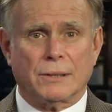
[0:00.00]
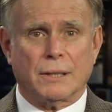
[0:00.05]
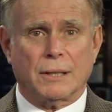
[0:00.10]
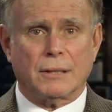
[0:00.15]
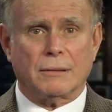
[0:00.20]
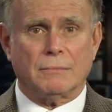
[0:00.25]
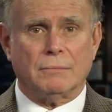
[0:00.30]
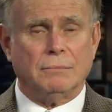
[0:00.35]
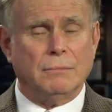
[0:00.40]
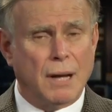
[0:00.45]

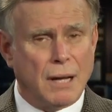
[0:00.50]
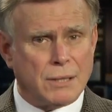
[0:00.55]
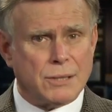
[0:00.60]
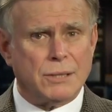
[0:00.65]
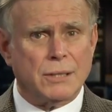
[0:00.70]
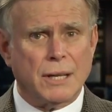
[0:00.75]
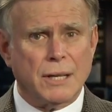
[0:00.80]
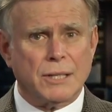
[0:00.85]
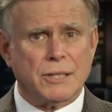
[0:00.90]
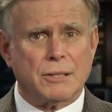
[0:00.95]
that much
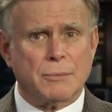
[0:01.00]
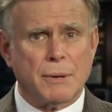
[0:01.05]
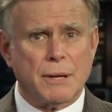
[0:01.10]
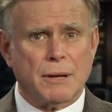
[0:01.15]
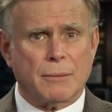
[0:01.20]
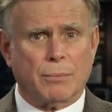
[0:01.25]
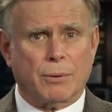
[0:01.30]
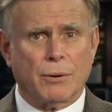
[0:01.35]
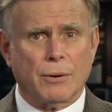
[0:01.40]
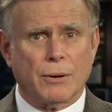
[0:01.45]
needs to be
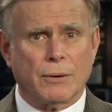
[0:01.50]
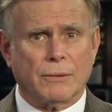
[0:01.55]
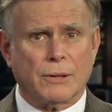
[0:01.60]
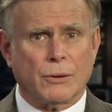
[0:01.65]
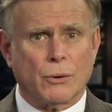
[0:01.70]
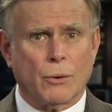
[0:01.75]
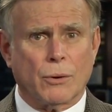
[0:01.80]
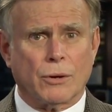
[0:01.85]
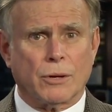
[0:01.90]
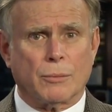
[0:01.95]
improved in
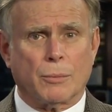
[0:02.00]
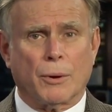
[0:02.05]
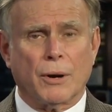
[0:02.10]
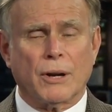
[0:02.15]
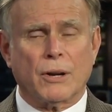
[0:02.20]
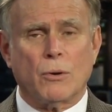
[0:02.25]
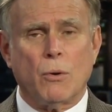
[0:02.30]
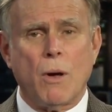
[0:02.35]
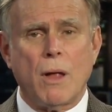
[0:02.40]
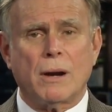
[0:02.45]
order to bring
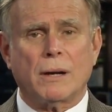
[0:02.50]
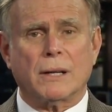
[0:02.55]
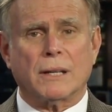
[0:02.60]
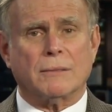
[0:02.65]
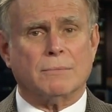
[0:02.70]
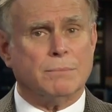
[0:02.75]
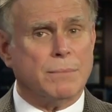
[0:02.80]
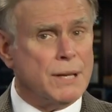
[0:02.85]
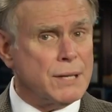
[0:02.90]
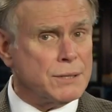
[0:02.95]
quality
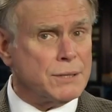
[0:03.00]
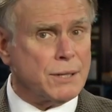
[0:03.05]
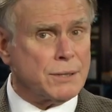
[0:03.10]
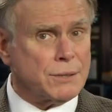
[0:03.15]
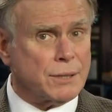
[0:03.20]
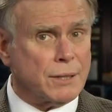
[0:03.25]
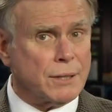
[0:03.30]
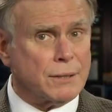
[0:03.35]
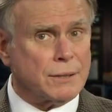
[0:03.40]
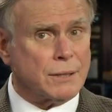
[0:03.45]

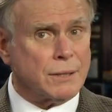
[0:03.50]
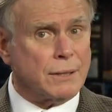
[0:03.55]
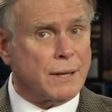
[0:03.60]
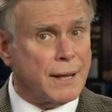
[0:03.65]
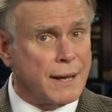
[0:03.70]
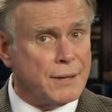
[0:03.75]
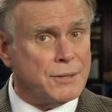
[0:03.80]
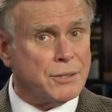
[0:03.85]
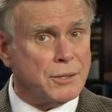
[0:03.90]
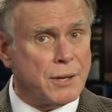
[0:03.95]
businesses and
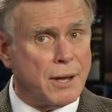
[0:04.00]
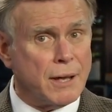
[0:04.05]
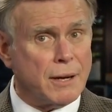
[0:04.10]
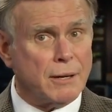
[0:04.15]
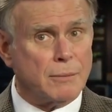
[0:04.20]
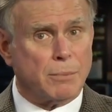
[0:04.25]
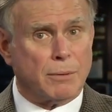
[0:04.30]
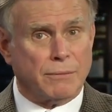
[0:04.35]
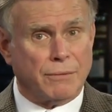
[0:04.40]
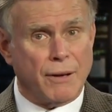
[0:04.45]

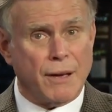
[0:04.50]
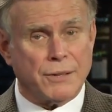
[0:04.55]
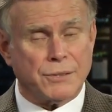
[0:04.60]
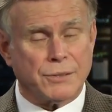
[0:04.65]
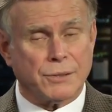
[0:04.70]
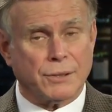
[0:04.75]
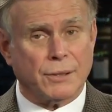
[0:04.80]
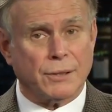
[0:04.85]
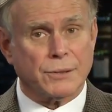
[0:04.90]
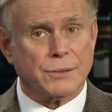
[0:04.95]
educated
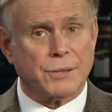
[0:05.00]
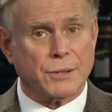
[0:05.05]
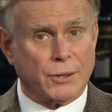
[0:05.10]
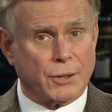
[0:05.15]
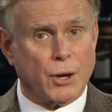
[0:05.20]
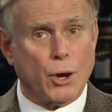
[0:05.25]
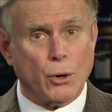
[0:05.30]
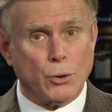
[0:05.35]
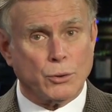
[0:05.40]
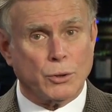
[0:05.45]
professionals to the
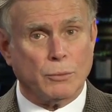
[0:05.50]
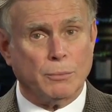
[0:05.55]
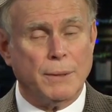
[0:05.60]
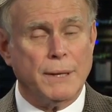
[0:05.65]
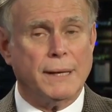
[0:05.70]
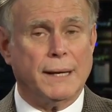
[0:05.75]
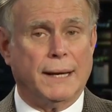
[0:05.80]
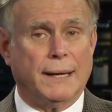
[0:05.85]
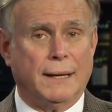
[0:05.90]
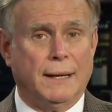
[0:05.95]
coastal
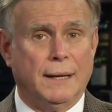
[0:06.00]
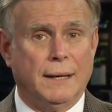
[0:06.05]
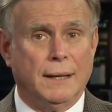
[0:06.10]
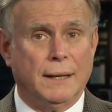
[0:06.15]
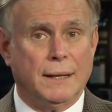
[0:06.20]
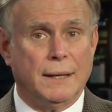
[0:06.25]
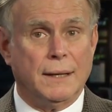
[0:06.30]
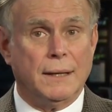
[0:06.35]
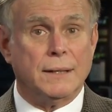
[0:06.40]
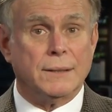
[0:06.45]
bend.
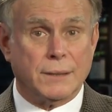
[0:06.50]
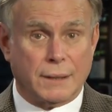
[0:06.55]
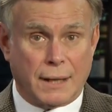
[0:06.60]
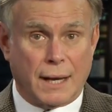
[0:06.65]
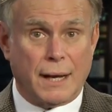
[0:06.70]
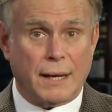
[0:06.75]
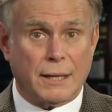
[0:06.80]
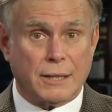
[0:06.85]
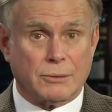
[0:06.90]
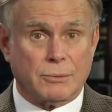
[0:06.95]

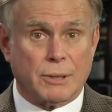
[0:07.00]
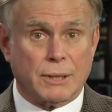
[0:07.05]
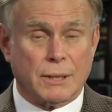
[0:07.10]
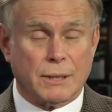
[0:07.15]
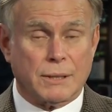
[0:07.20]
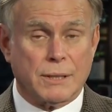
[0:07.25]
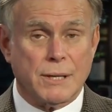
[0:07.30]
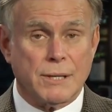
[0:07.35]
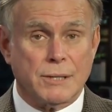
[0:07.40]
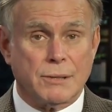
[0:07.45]
Tonight, as we
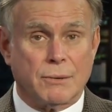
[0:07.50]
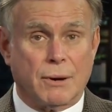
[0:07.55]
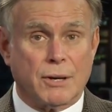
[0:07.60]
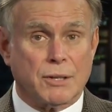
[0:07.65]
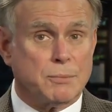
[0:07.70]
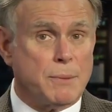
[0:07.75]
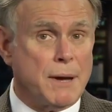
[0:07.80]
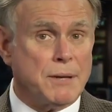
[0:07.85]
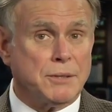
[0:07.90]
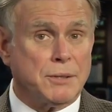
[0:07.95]
continue our
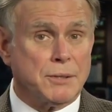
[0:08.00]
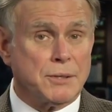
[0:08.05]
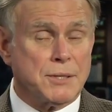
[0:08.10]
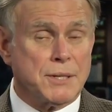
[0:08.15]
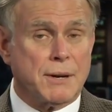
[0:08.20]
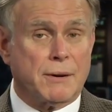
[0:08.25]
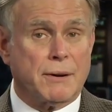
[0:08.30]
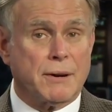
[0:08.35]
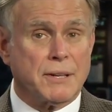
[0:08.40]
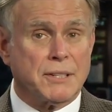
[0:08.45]
special
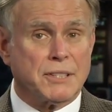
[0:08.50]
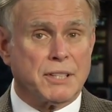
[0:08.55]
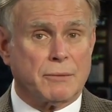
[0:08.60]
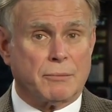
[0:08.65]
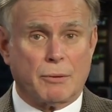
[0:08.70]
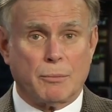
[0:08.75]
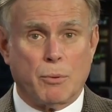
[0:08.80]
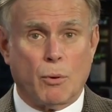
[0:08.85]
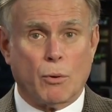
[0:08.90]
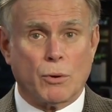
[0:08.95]
series of
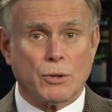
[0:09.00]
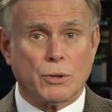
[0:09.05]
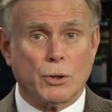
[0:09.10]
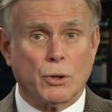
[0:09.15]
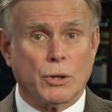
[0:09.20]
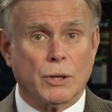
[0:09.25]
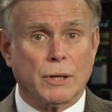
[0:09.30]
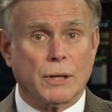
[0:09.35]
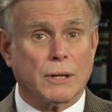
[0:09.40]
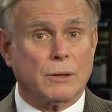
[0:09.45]
reports
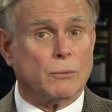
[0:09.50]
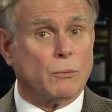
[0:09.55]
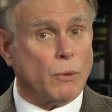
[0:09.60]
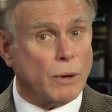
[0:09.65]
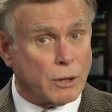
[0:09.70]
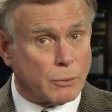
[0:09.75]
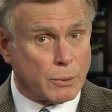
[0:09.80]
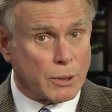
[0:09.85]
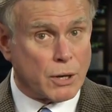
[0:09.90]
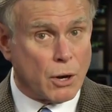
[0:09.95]
looking at where
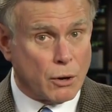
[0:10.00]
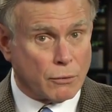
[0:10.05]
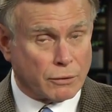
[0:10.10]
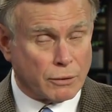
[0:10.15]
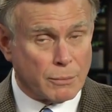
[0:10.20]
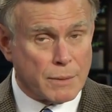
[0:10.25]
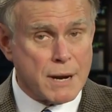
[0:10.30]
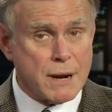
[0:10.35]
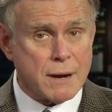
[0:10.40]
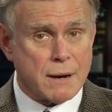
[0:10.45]
do we go
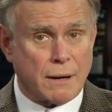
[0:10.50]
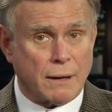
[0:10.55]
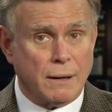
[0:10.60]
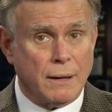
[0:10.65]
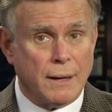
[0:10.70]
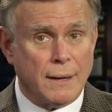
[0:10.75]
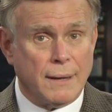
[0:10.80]
from here,